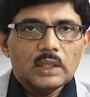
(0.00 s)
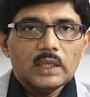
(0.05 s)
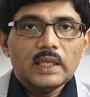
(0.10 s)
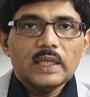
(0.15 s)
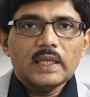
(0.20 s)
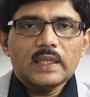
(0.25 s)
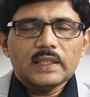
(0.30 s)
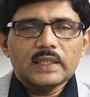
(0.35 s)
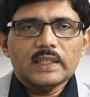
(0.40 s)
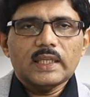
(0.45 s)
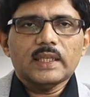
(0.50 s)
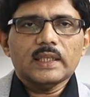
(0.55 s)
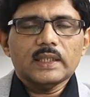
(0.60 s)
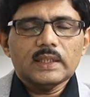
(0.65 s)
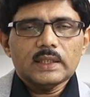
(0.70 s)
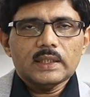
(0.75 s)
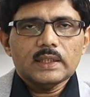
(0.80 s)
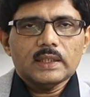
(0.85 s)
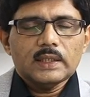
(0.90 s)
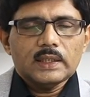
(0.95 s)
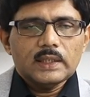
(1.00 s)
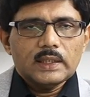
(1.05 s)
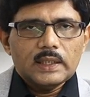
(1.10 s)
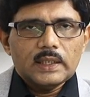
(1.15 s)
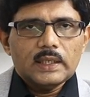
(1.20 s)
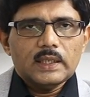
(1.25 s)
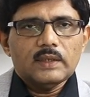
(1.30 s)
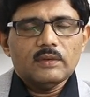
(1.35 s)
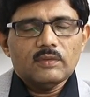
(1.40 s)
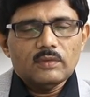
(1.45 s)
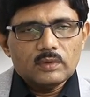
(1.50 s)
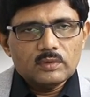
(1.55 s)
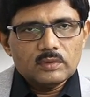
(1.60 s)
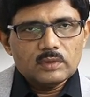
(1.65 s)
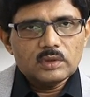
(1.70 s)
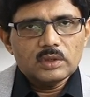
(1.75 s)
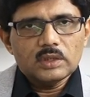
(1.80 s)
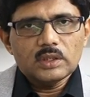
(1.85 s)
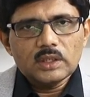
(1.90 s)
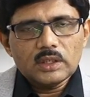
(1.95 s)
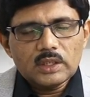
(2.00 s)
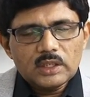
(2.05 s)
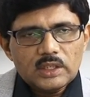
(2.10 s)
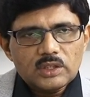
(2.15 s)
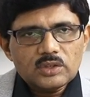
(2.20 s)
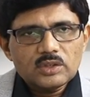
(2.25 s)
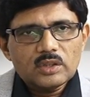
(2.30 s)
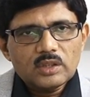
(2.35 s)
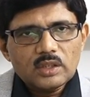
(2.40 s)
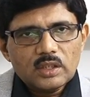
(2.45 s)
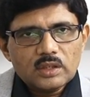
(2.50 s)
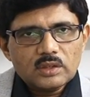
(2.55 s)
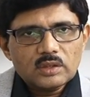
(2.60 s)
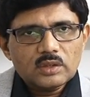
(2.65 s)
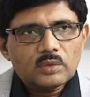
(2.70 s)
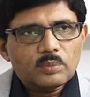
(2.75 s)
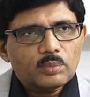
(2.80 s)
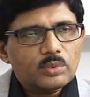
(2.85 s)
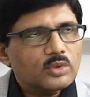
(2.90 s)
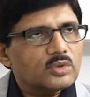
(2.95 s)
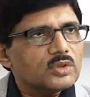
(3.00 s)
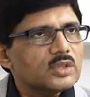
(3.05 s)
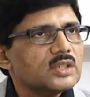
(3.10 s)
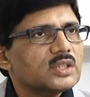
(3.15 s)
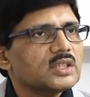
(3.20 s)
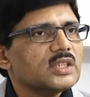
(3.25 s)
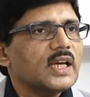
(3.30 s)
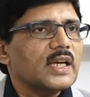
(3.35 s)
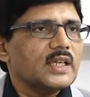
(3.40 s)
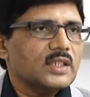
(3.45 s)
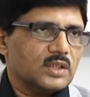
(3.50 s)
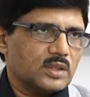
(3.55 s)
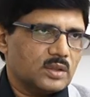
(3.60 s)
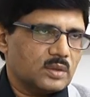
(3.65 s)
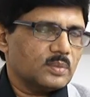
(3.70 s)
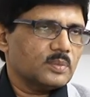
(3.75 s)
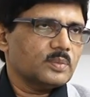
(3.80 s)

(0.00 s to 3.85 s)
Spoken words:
then the regeneration process starts,